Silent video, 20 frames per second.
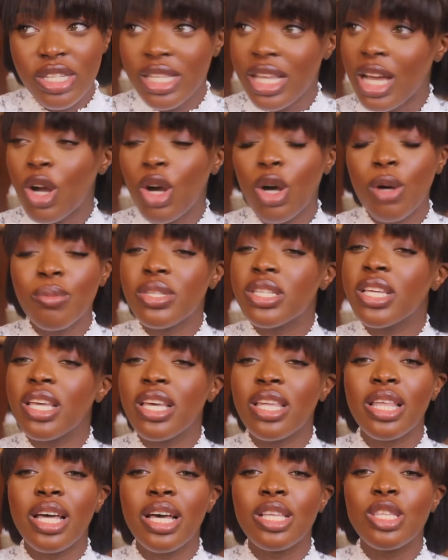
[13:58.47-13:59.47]
that come
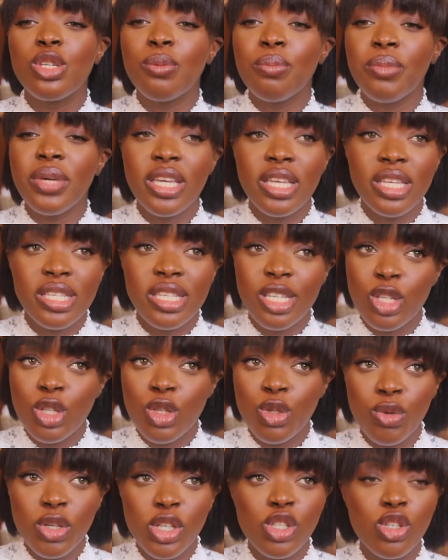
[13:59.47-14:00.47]
together to make a
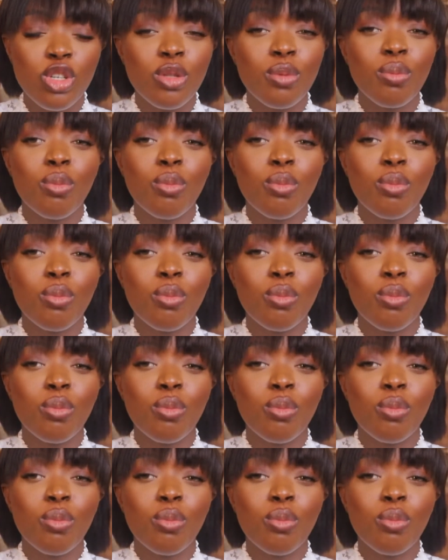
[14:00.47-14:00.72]
situation